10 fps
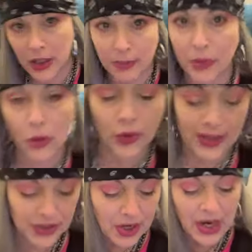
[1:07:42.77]
you
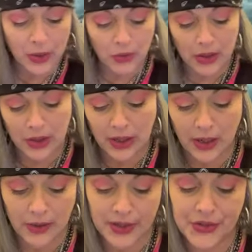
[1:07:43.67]
progress Chiron in
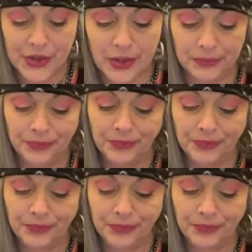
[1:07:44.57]
Aries, though.